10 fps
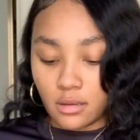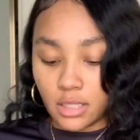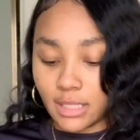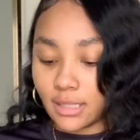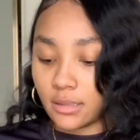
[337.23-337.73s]

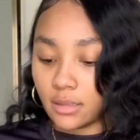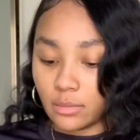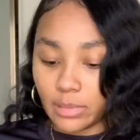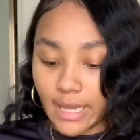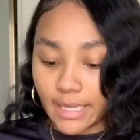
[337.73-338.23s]
just a
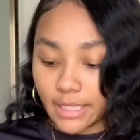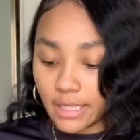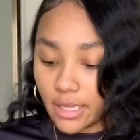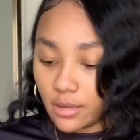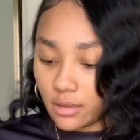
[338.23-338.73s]
little
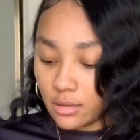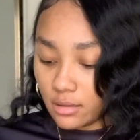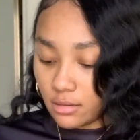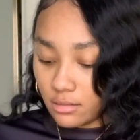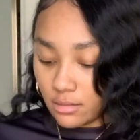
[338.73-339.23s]
plastic
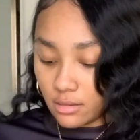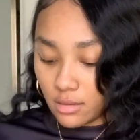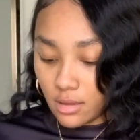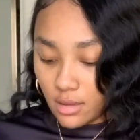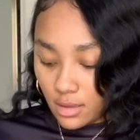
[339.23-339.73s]

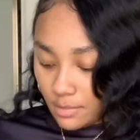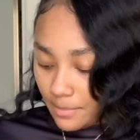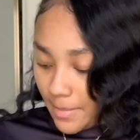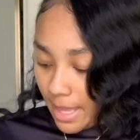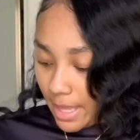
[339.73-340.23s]

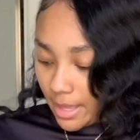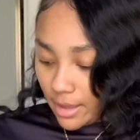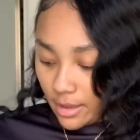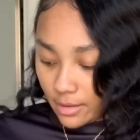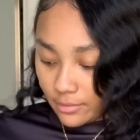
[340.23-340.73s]

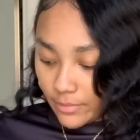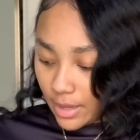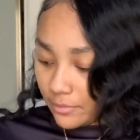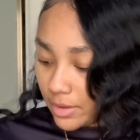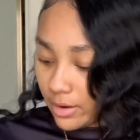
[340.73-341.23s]
bag. I
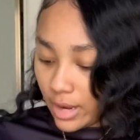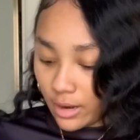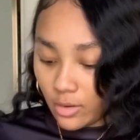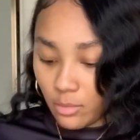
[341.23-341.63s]
can figure out how